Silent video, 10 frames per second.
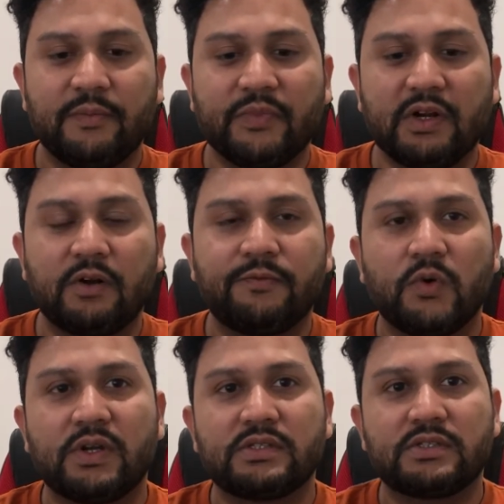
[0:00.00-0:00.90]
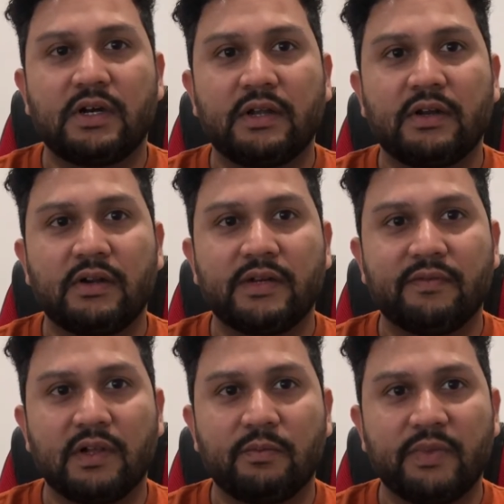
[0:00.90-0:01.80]
they're not focused on
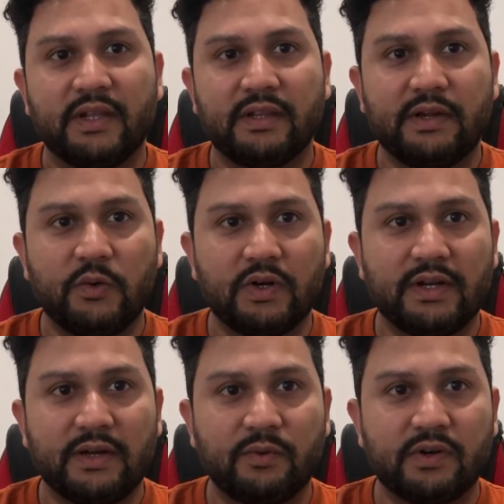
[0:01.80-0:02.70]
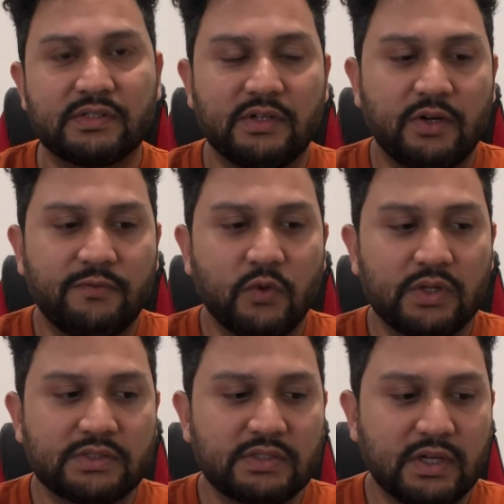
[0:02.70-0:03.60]
developing their neural networks. They're not
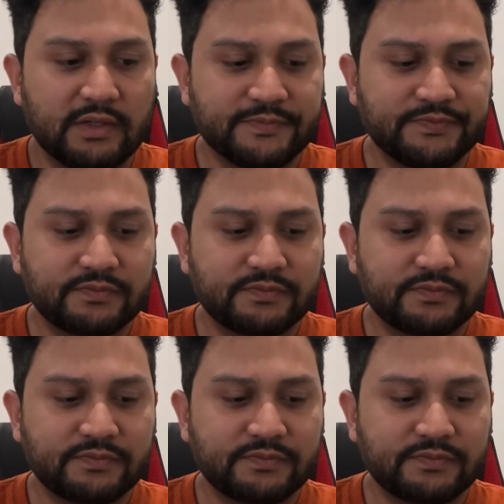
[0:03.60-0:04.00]
focused on